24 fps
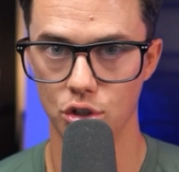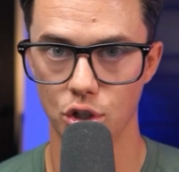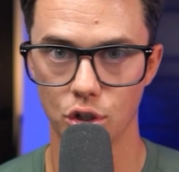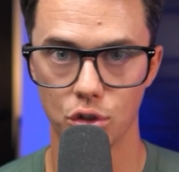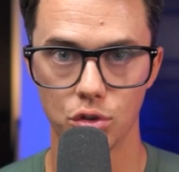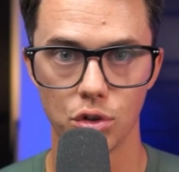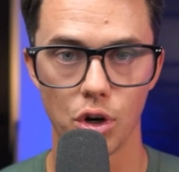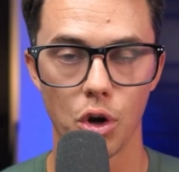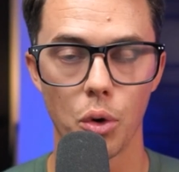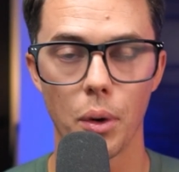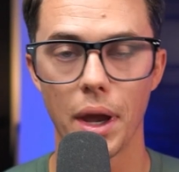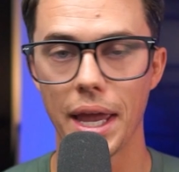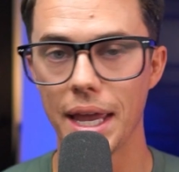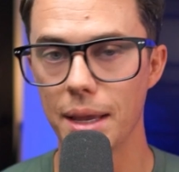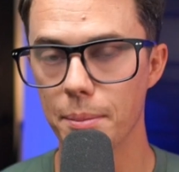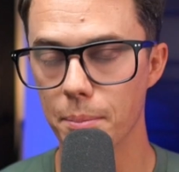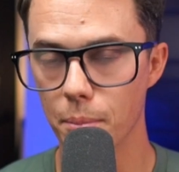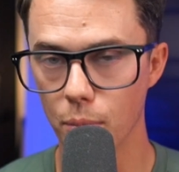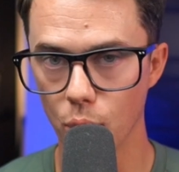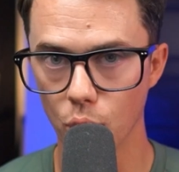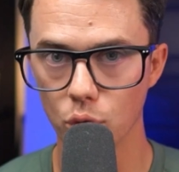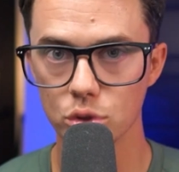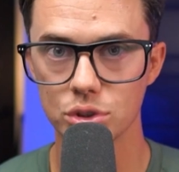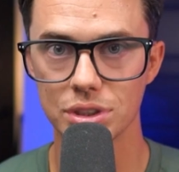to grow a
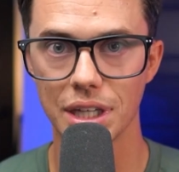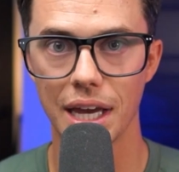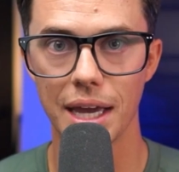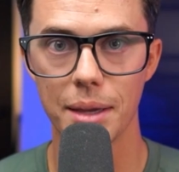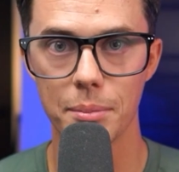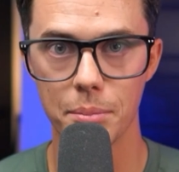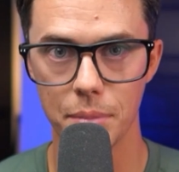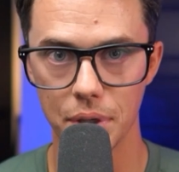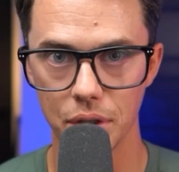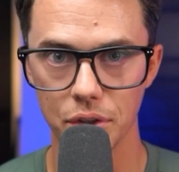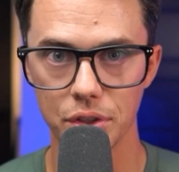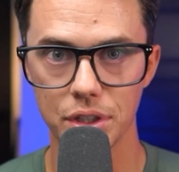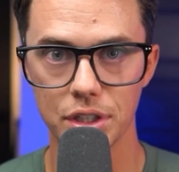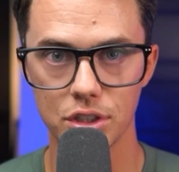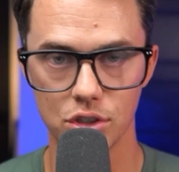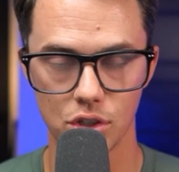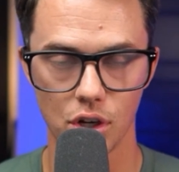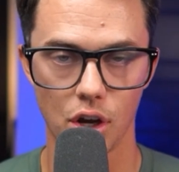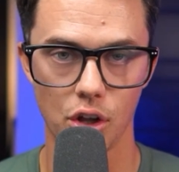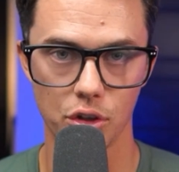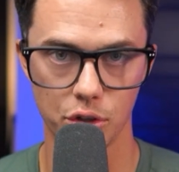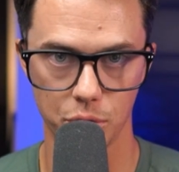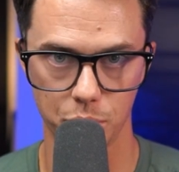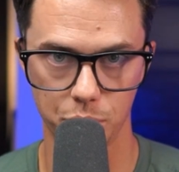multi million
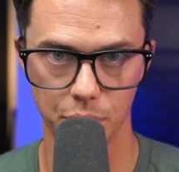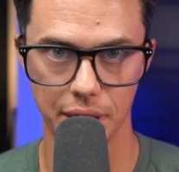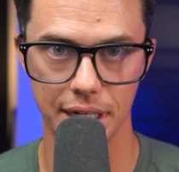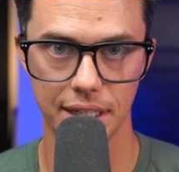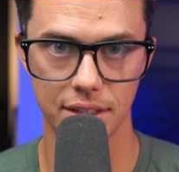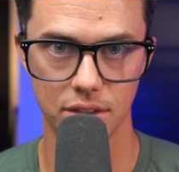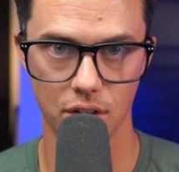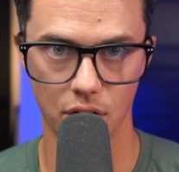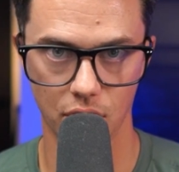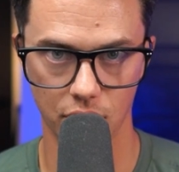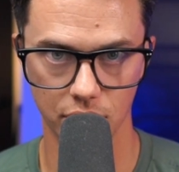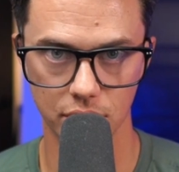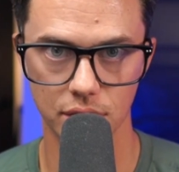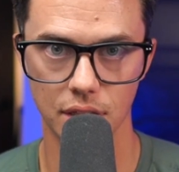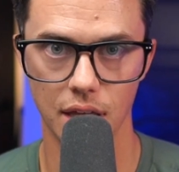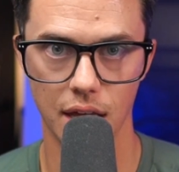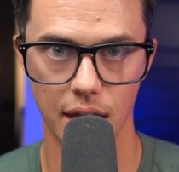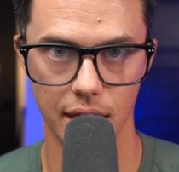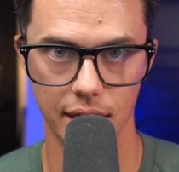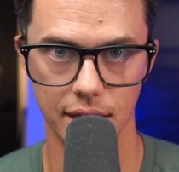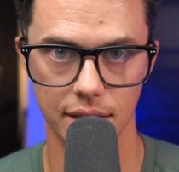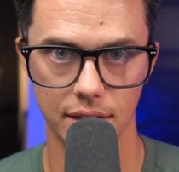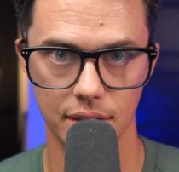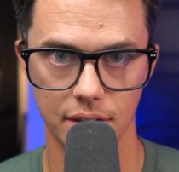dollar brand
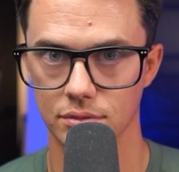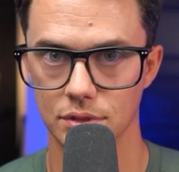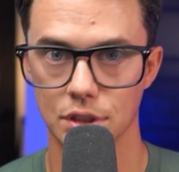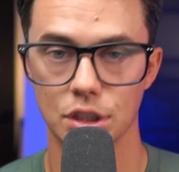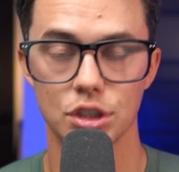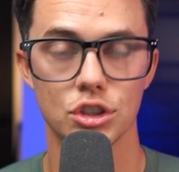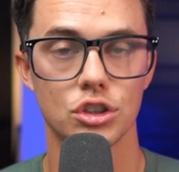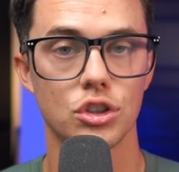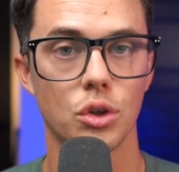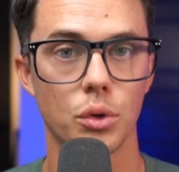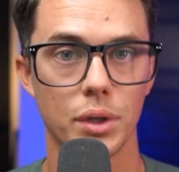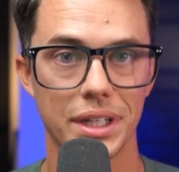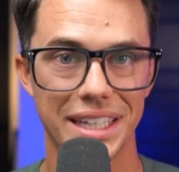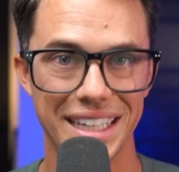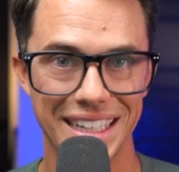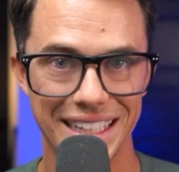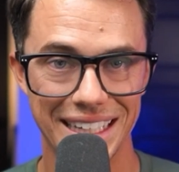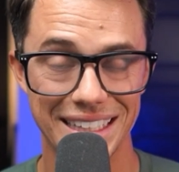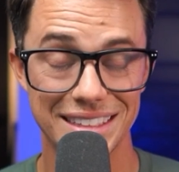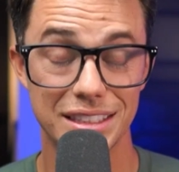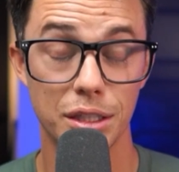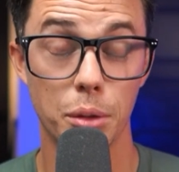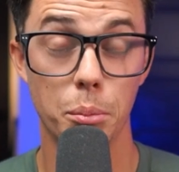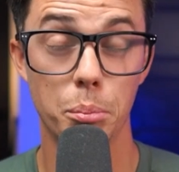online. So, again,
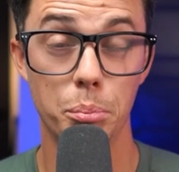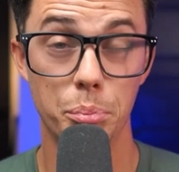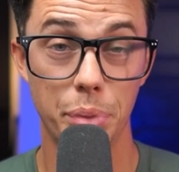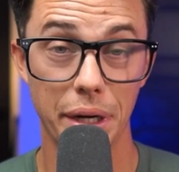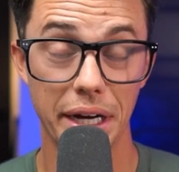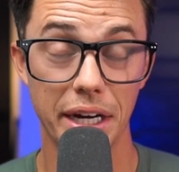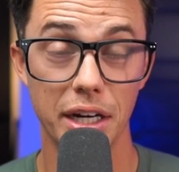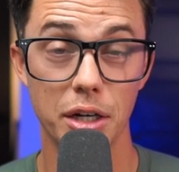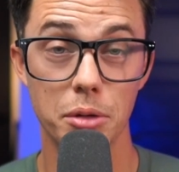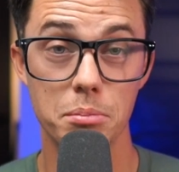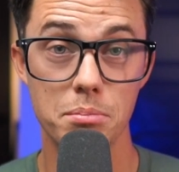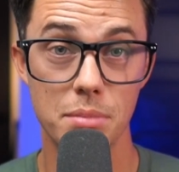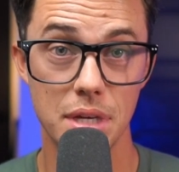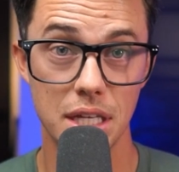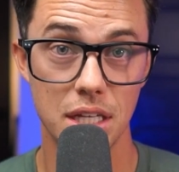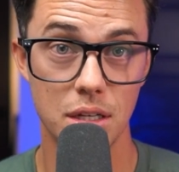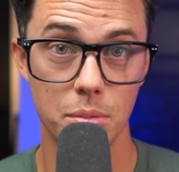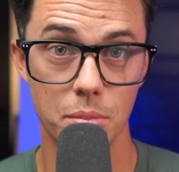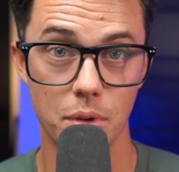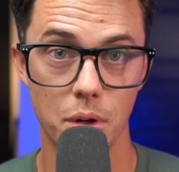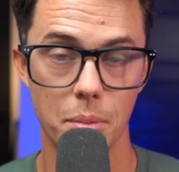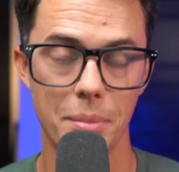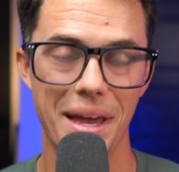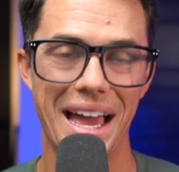at the bare
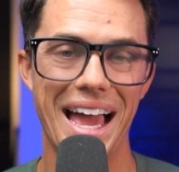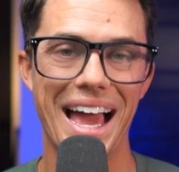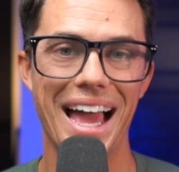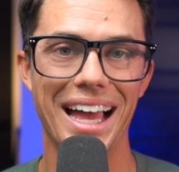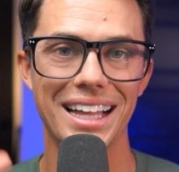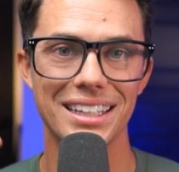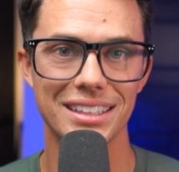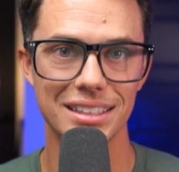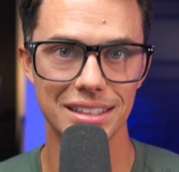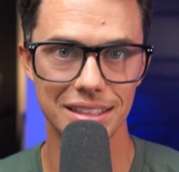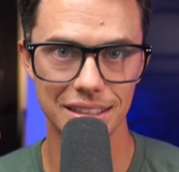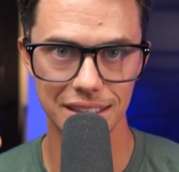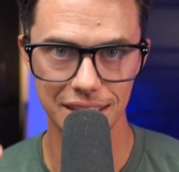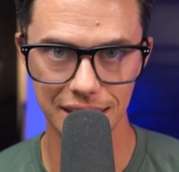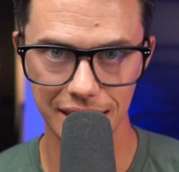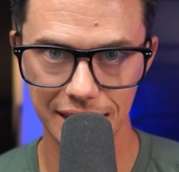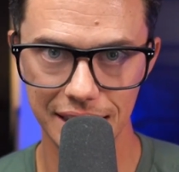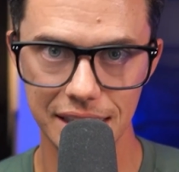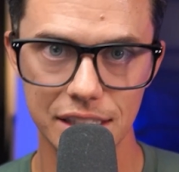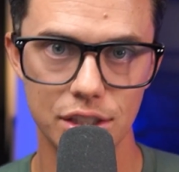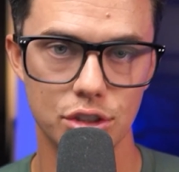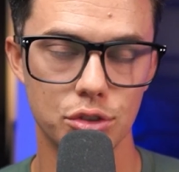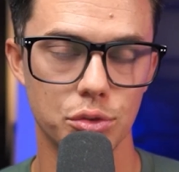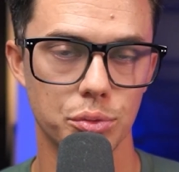minimum, at
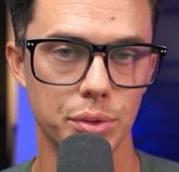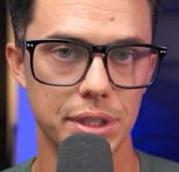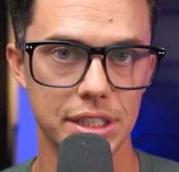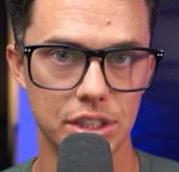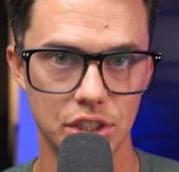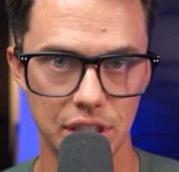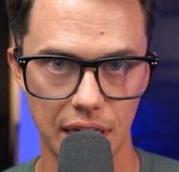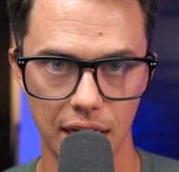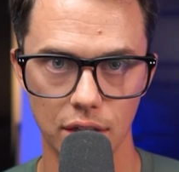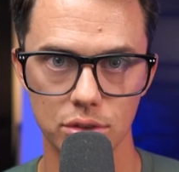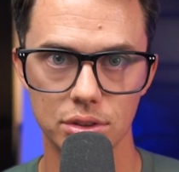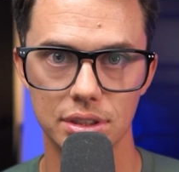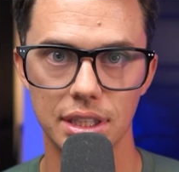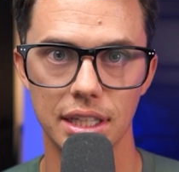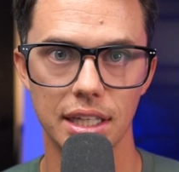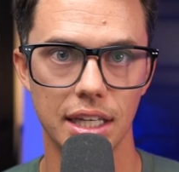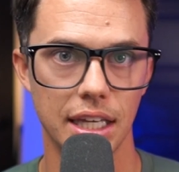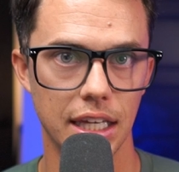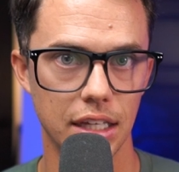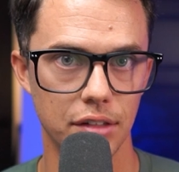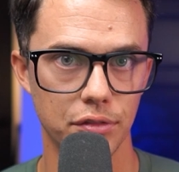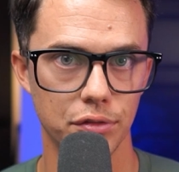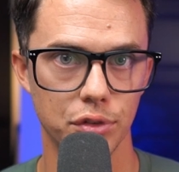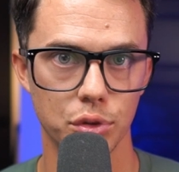least reach out to
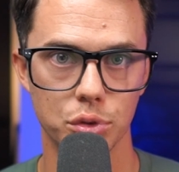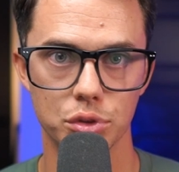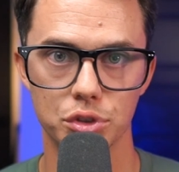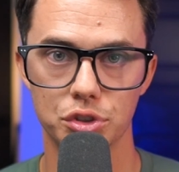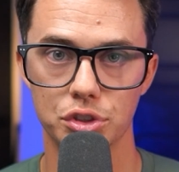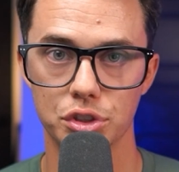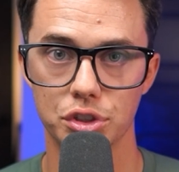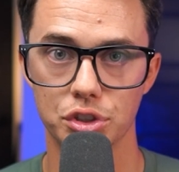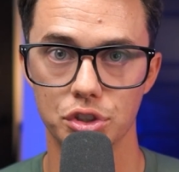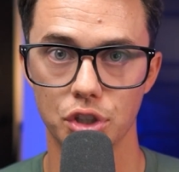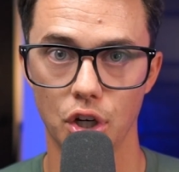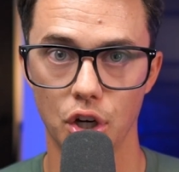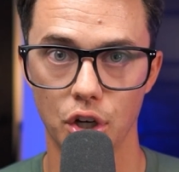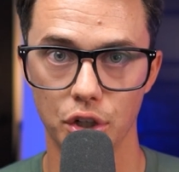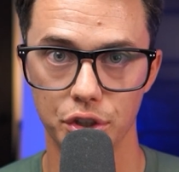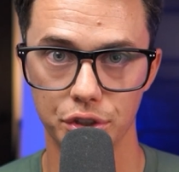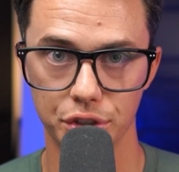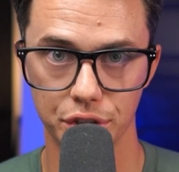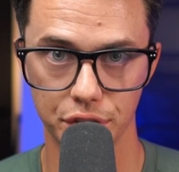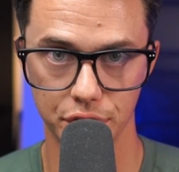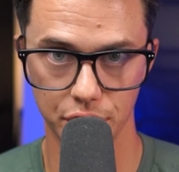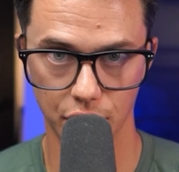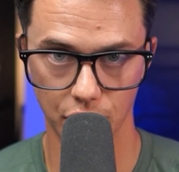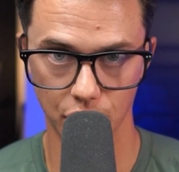influencers on
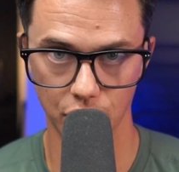your